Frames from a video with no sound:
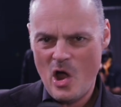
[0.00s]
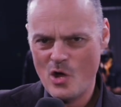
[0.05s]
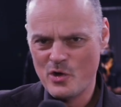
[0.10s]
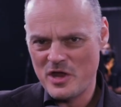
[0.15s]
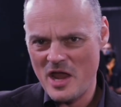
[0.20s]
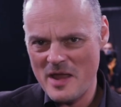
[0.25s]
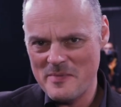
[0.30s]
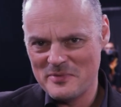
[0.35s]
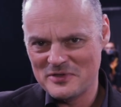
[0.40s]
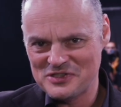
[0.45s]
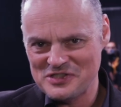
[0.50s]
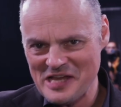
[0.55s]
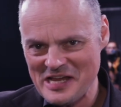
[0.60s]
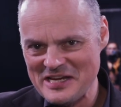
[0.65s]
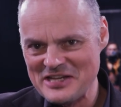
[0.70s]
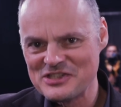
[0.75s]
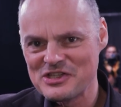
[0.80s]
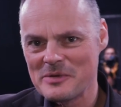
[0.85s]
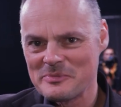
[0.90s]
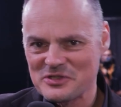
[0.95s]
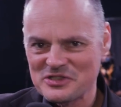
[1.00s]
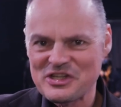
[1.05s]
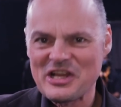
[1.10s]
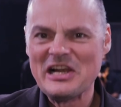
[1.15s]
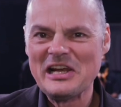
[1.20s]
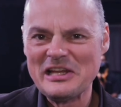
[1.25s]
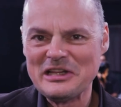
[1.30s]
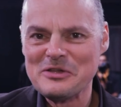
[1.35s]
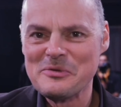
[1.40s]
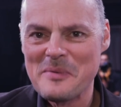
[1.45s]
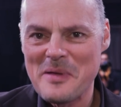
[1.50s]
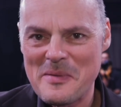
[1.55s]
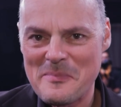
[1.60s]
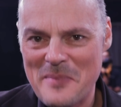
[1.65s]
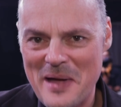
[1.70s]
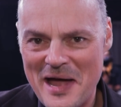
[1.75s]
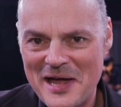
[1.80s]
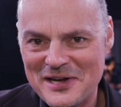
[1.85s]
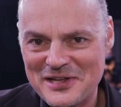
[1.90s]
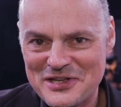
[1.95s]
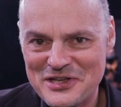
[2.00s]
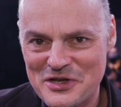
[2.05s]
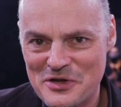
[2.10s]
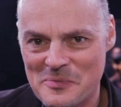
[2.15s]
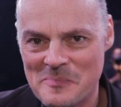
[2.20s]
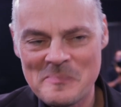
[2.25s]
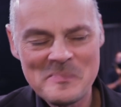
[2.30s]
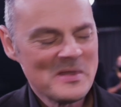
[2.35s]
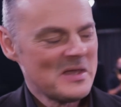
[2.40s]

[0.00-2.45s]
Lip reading: Okay, Mercedes, I'm just a little bit mad at you.